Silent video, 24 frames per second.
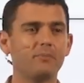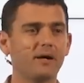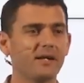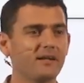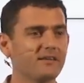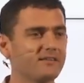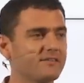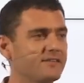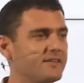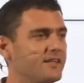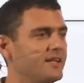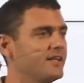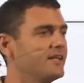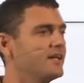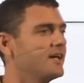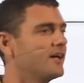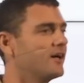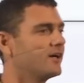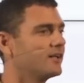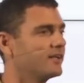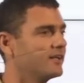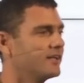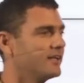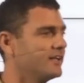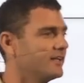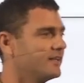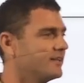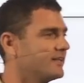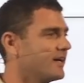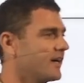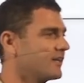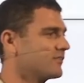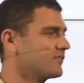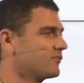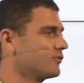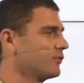Palestinian
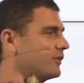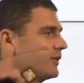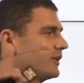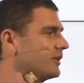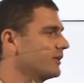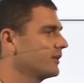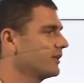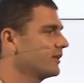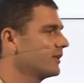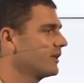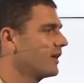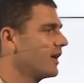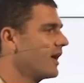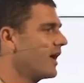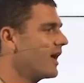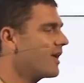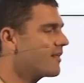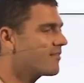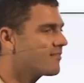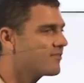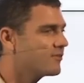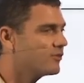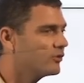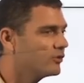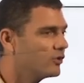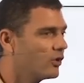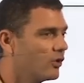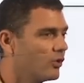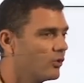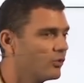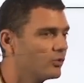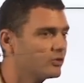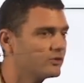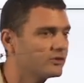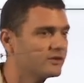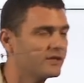industry. As you
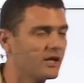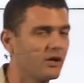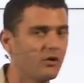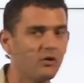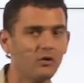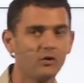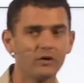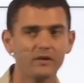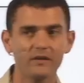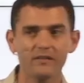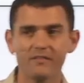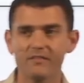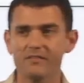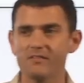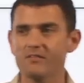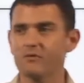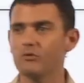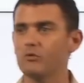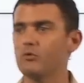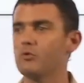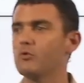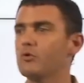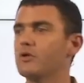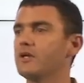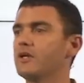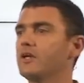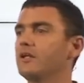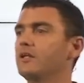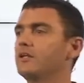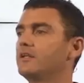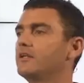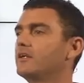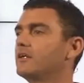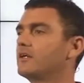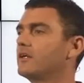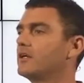know, terrorists who
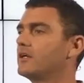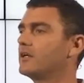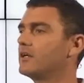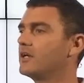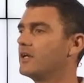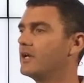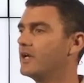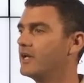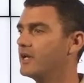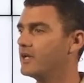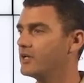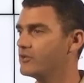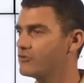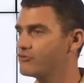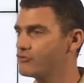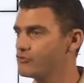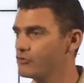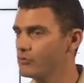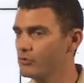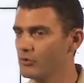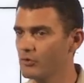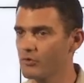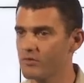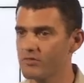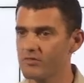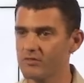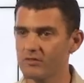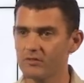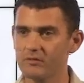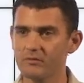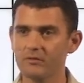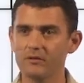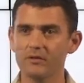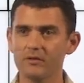killed Jews,